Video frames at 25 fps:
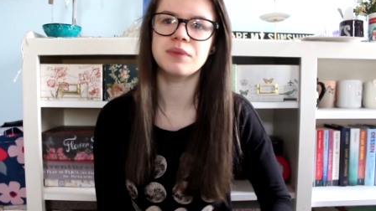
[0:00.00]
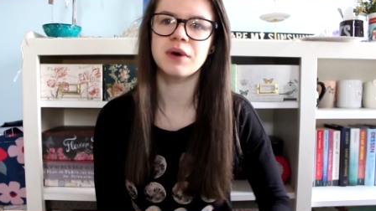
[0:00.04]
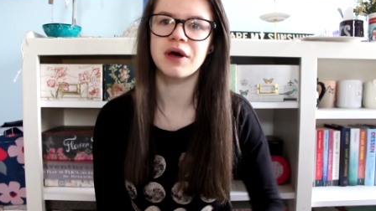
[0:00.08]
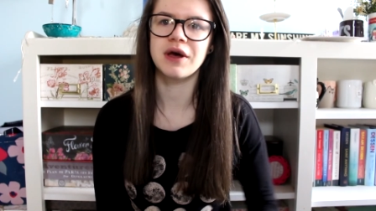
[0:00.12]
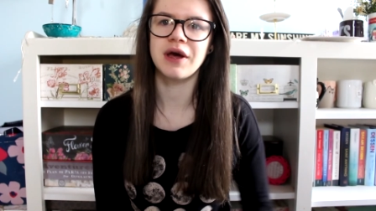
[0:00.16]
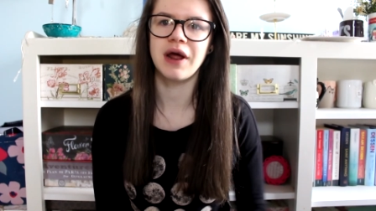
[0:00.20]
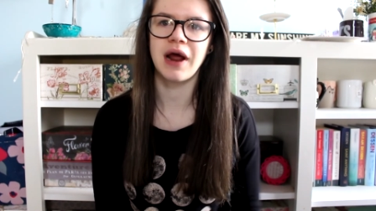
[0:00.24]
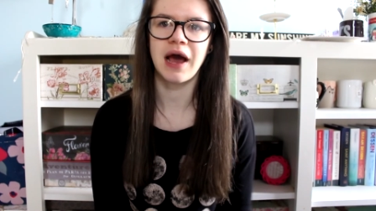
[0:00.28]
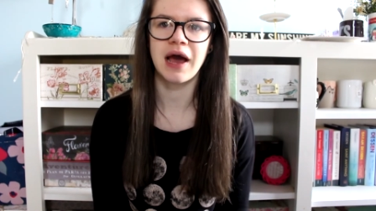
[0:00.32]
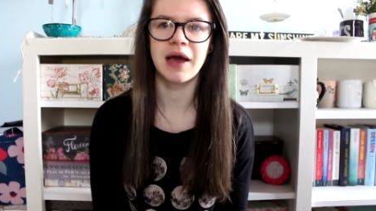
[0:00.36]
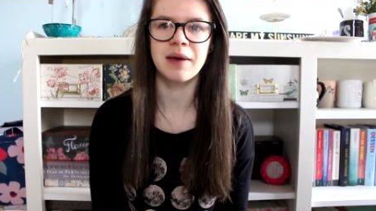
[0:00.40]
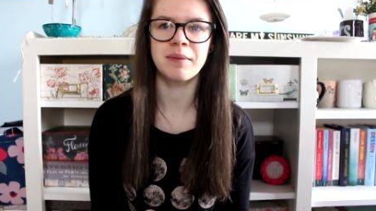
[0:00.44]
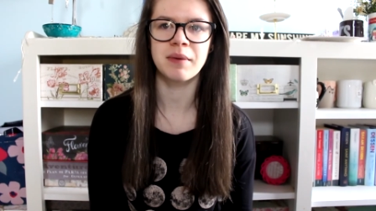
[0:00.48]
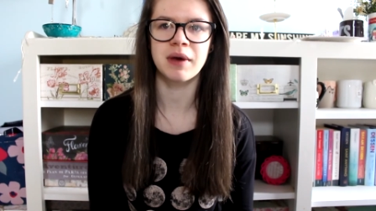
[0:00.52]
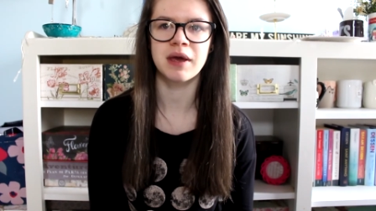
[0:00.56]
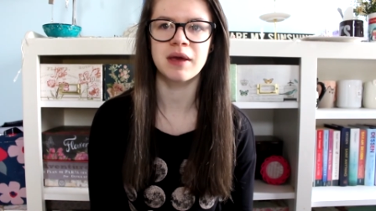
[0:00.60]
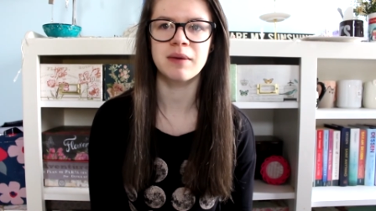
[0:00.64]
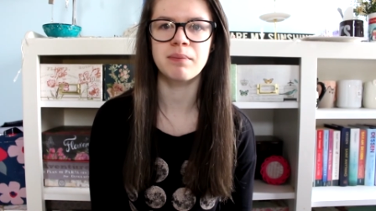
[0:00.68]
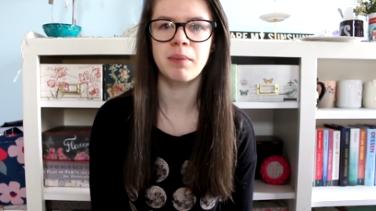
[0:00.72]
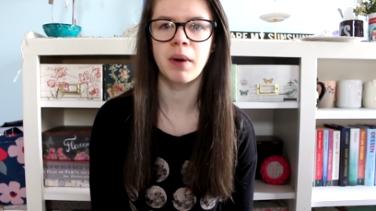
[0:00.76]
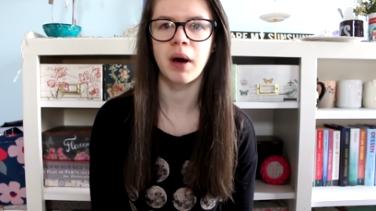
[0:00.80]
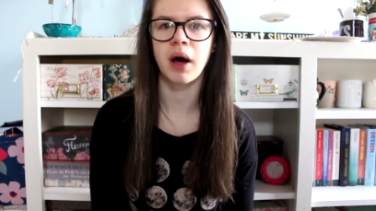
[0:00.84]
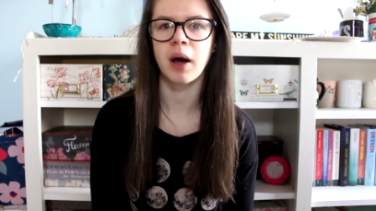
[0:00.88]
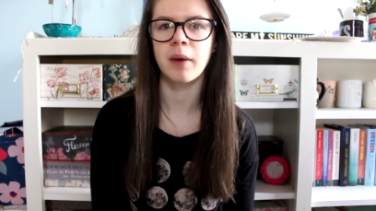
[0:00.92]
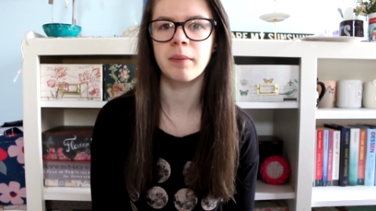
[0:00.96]
but I
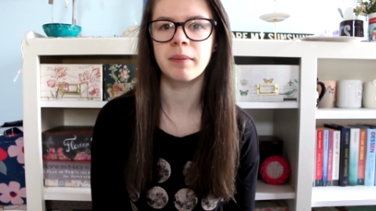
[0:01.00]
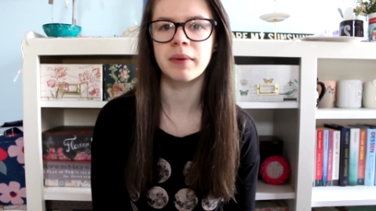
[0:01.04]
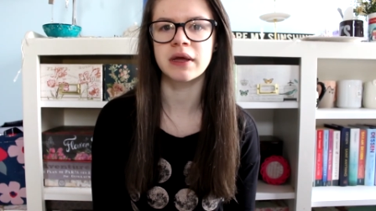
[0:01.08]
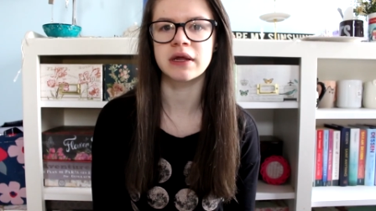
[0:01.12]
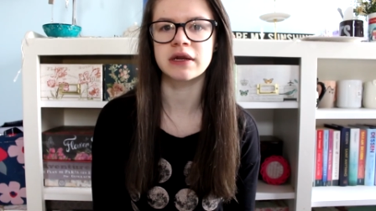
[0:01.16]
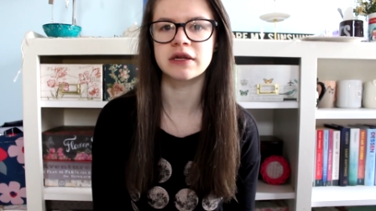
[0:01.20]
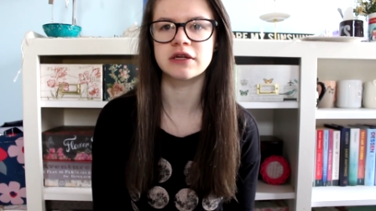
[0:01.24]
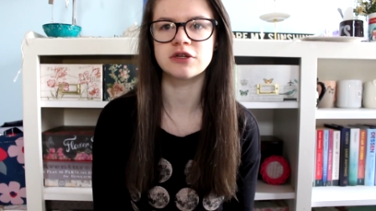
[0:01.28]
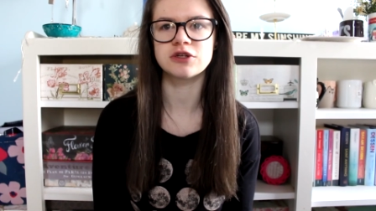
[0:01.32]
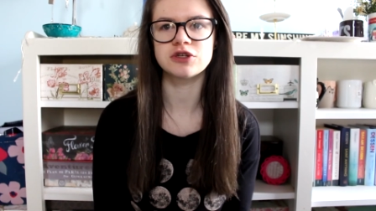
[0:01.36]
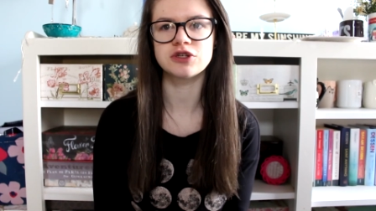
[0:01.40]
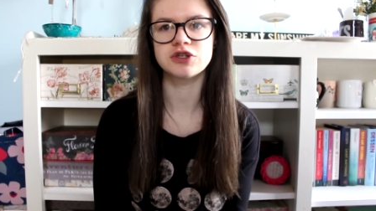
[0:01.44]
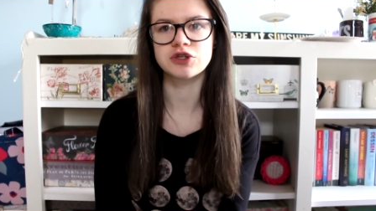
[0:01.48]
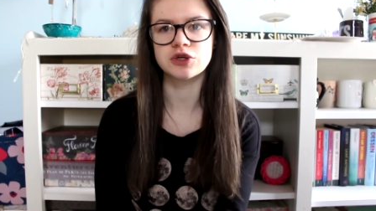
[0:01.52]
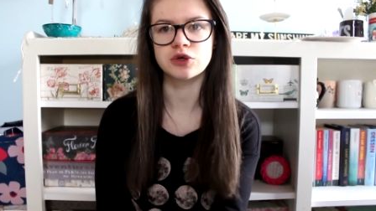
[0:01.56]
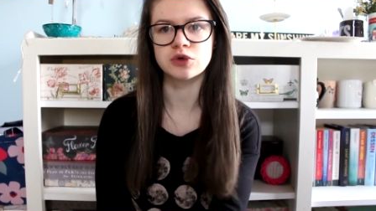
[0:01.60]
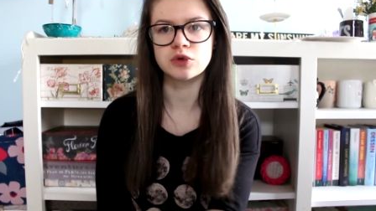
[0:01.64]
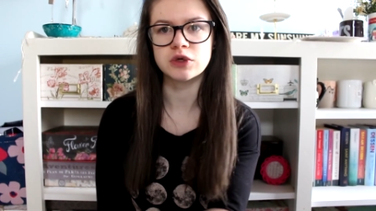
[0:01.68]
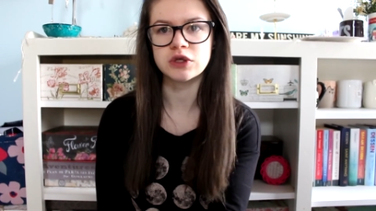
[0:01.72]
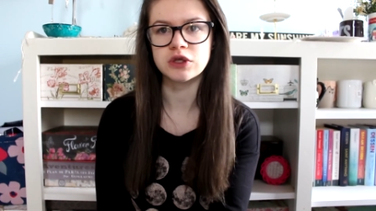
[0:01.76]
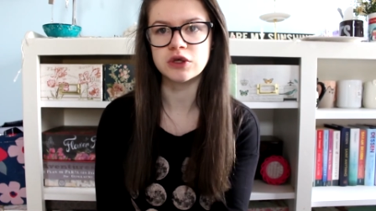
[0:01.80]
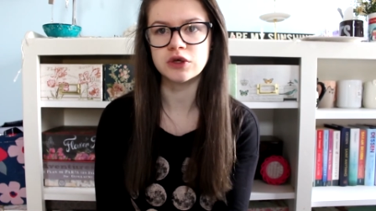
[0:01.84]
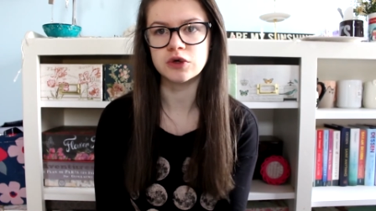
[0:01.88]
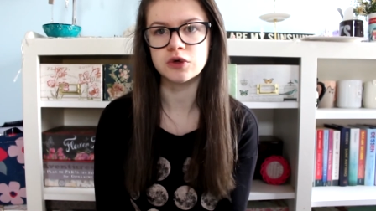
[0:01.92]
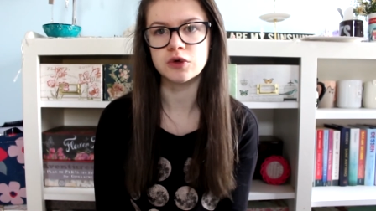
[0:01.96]
might pop in and show
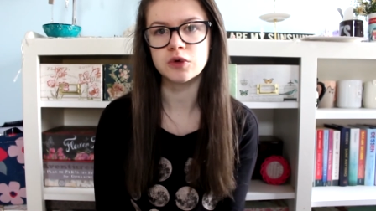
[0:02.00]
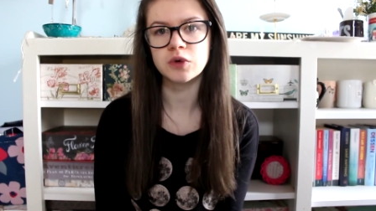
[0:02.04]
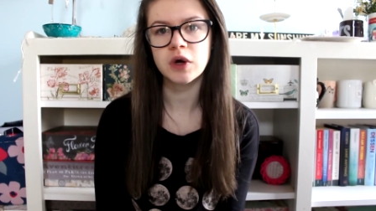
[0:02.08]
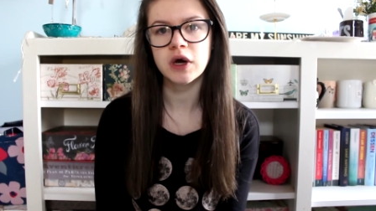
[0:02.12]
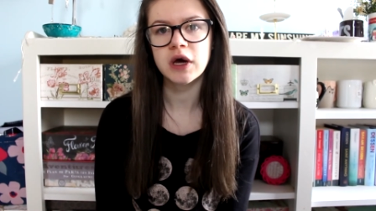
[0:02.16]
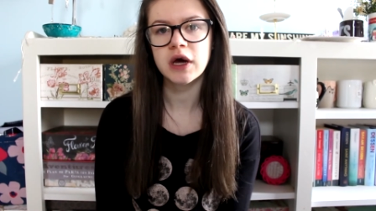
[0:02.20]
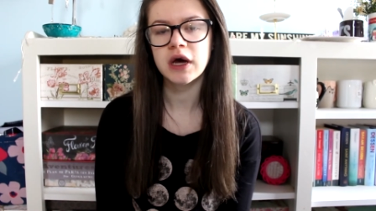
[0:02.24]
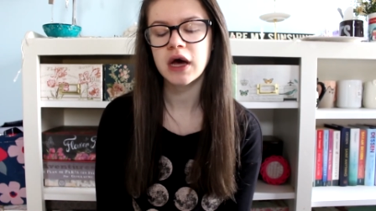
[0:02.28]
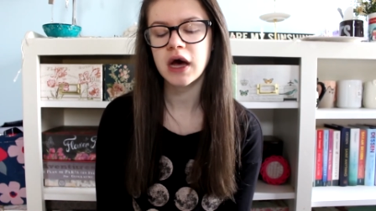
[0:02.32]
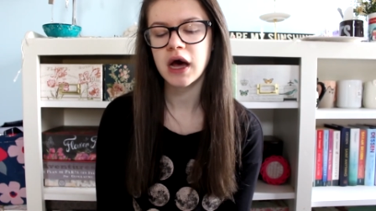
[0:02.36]
you.